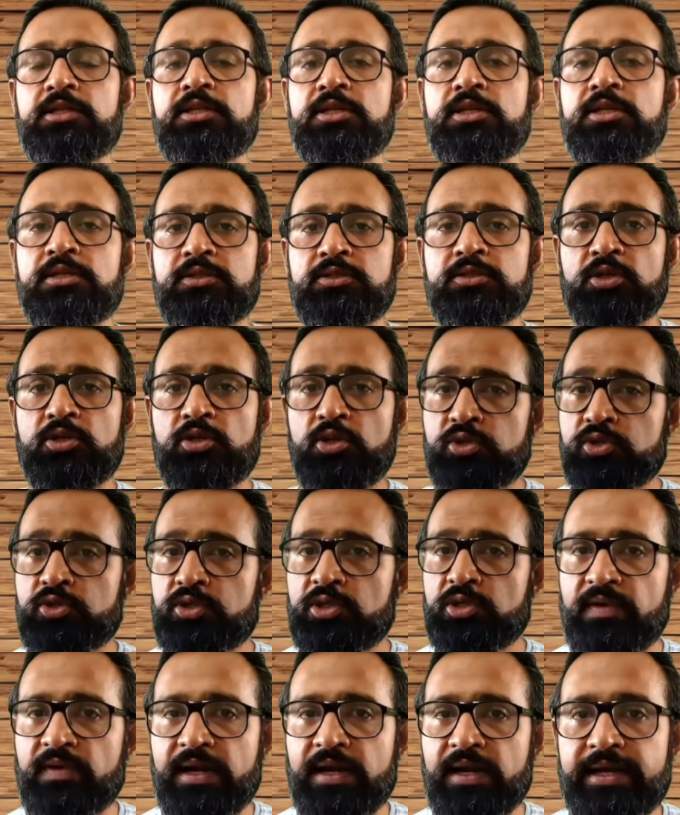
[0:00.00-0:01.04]
So you should
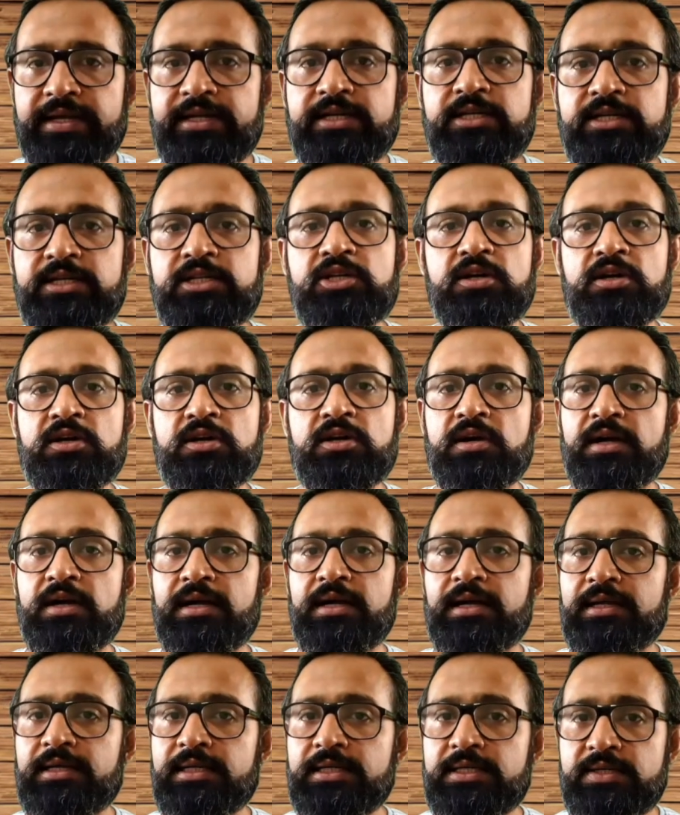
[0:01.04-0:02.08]
write your
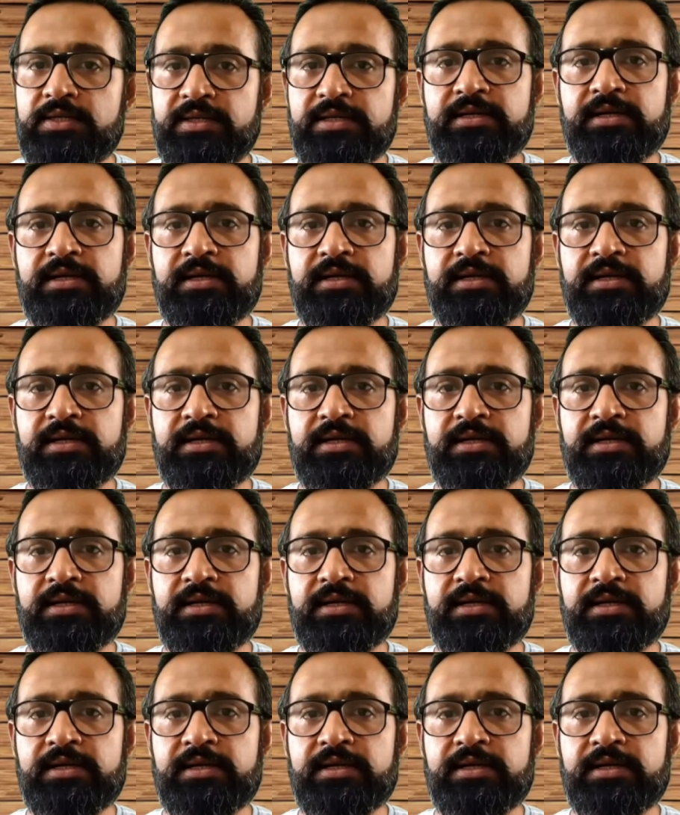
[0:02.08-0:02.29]
trigger